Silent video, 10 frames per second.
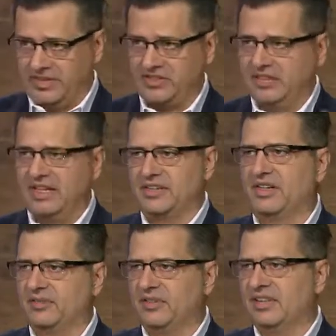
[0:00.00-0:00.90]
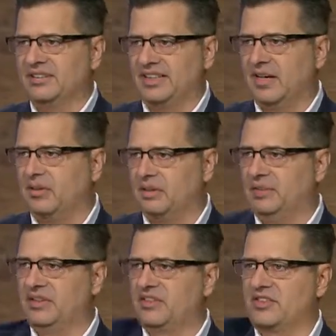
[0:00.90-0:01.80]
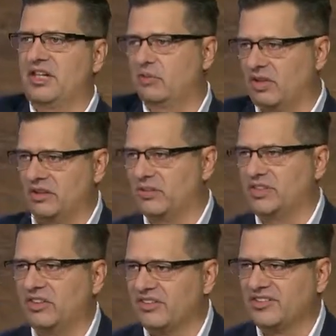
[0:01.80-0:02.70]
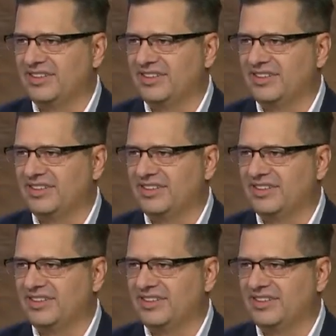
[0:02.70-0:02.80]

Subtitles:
That's a lot different than saying I want to beat the stock market returns.